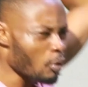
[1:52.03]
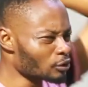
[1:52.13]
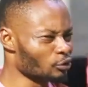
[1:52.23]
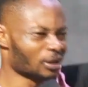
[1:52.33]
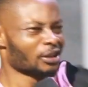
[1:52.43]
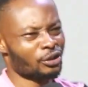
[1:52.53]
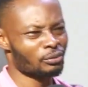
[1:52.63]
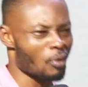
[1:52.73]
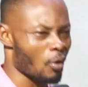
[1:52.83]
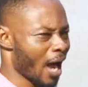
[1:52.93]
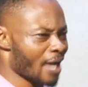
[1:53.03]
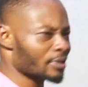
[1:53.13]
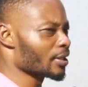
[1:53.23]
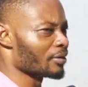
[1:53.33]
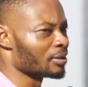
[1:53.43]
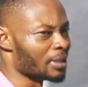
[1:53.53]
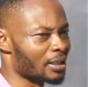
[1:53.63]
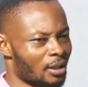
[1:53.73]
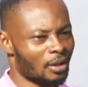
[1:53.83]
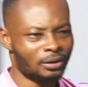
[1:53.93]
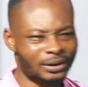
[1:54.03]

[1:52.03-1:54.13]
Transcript: We want to see you more. Are you hearing me?